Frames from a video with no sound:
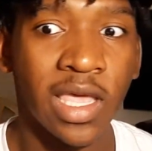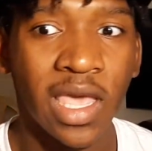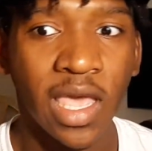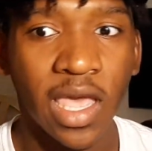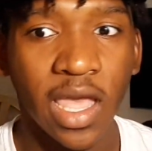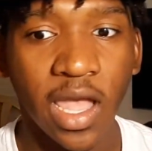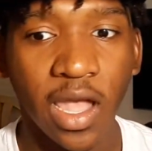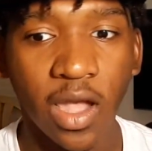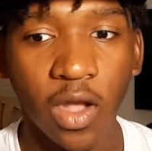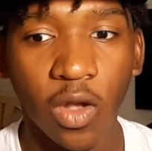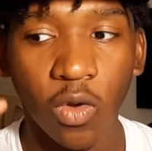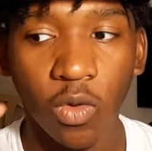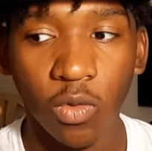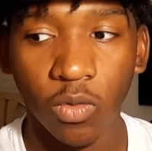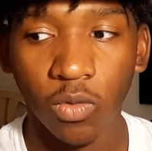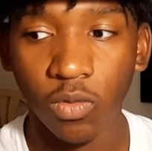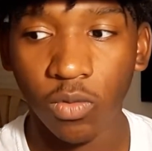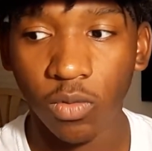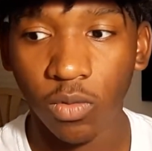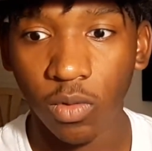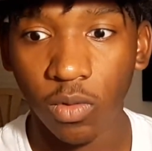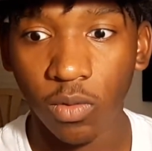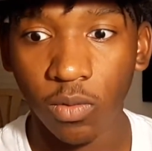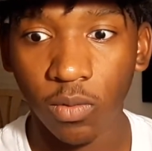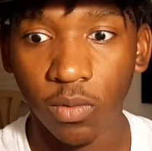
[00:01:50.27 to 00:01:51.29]
how
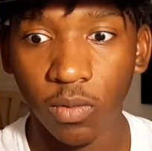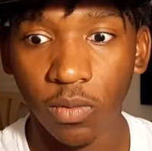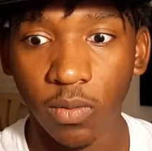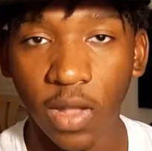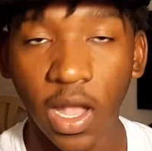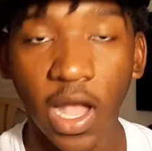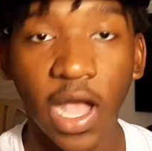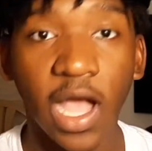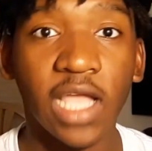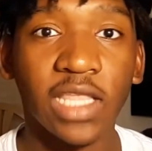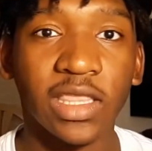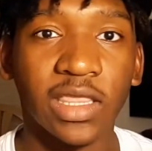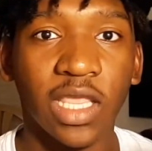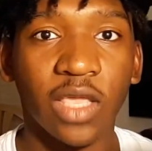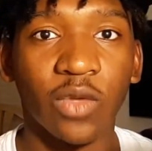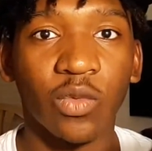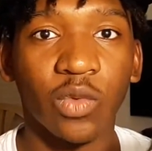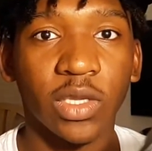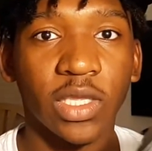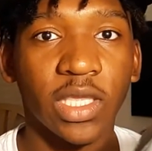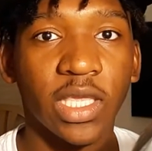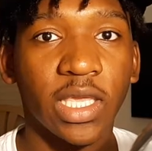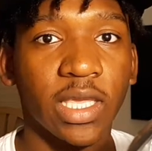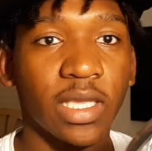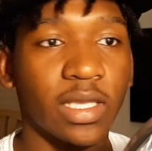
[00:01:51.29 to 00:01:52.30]
hot they would
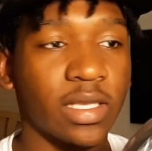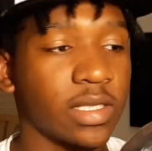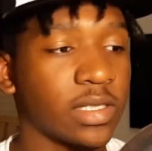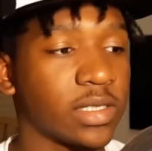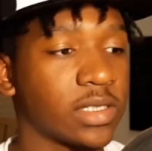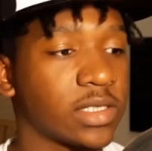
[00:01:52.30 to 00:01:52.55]
get.